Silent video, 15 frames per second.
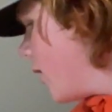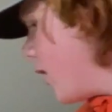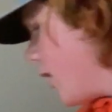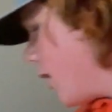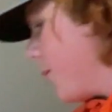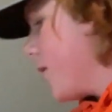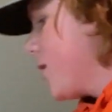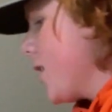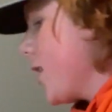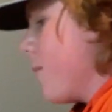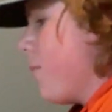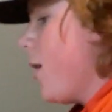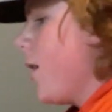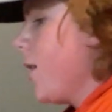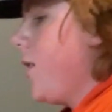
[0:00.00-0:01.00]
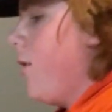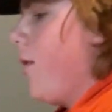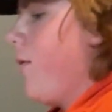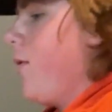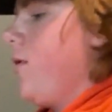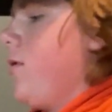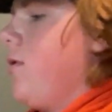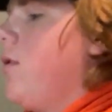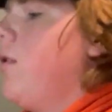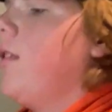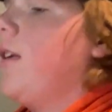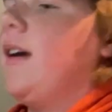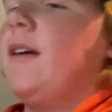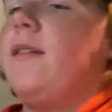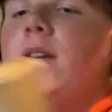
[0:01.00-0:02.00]
The second box, however, it's a whole
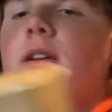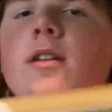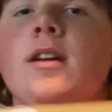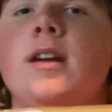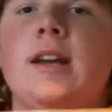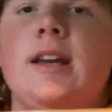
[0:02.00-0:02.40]
lot heavier.